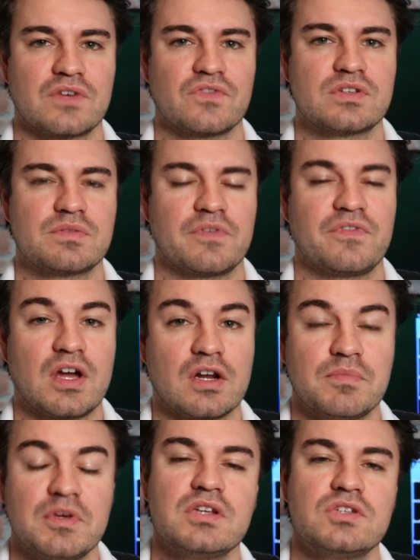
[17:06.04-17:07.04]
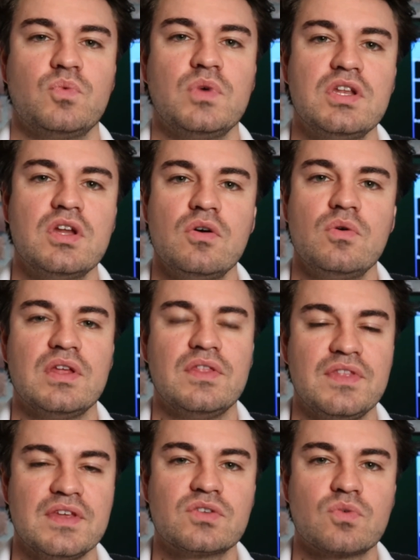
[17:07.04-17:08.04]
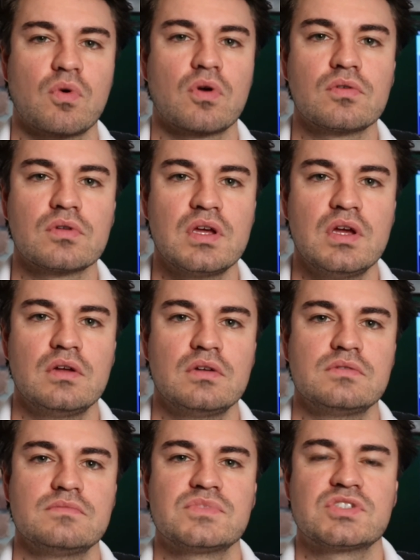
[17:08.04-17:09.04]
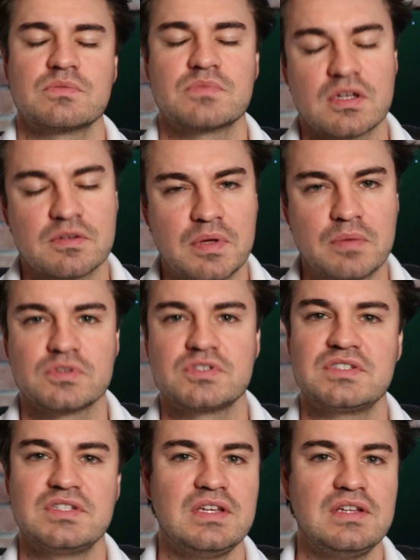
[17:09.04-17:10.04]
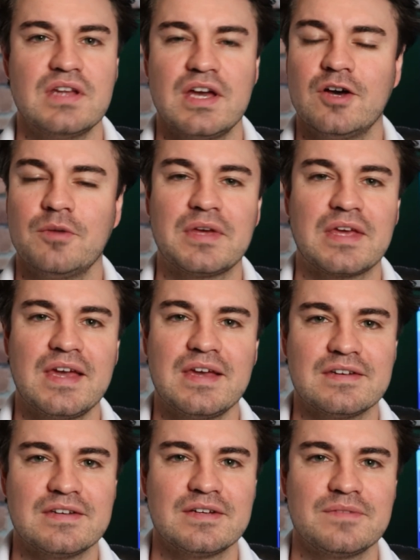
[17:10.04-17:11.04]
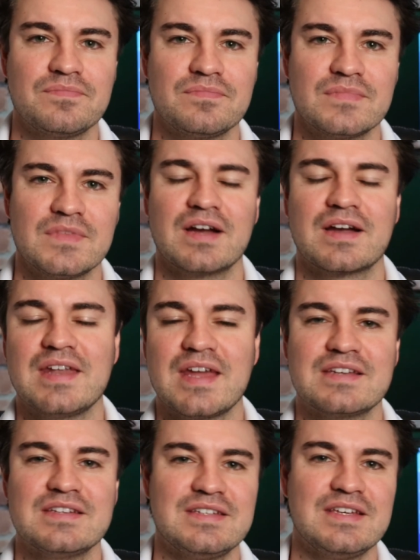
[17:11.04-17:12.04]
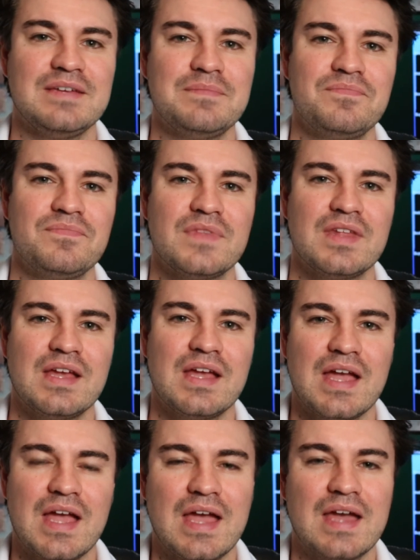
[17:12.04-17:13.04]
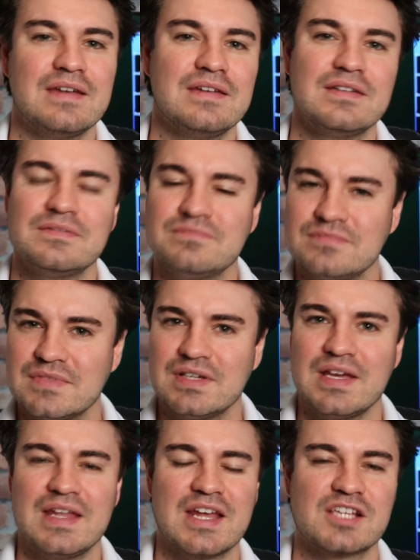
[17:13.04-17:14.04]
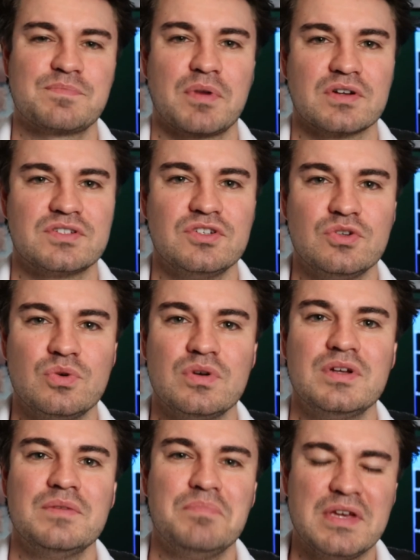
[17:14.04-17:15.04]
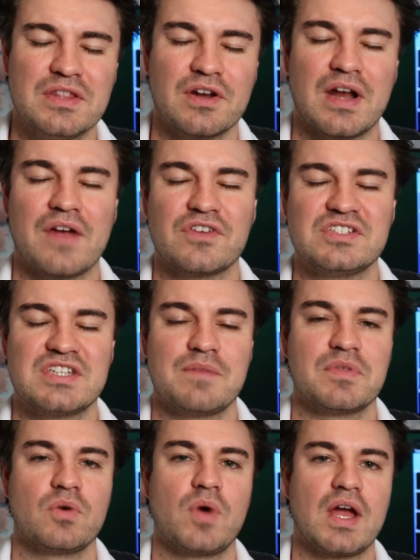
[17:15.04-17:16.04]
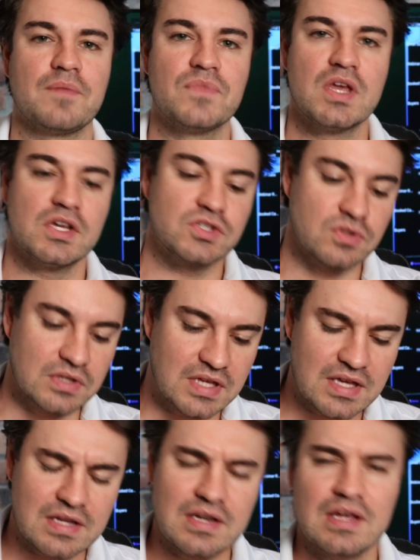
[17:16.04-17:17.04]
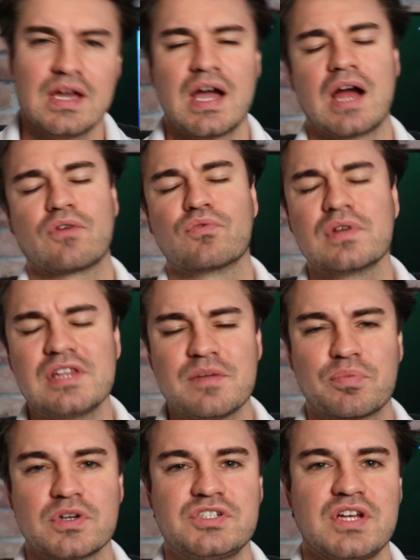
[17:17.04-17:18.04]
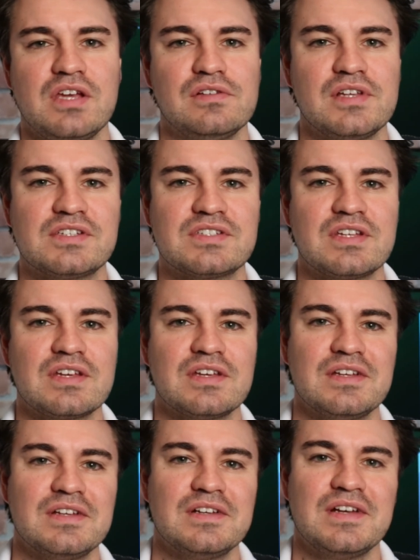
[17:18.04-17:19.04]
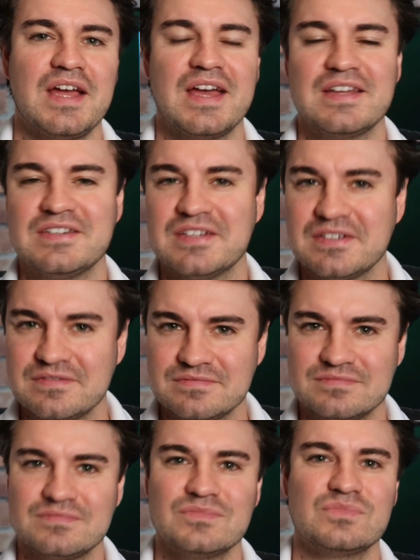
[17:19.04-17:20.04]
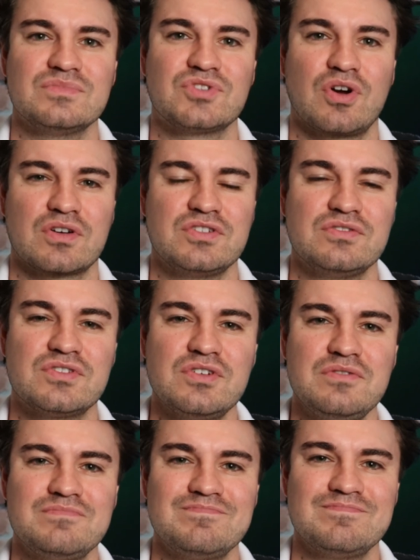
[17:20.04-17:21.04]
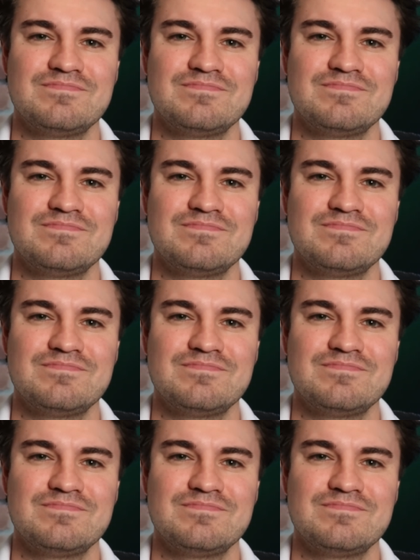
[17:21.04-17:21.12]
service provider because we know in this world, sometimes people just need a helping hand, a connected team, and an expert to be there every step of the way. So again, I really appreciate you listening, and talk to you soon.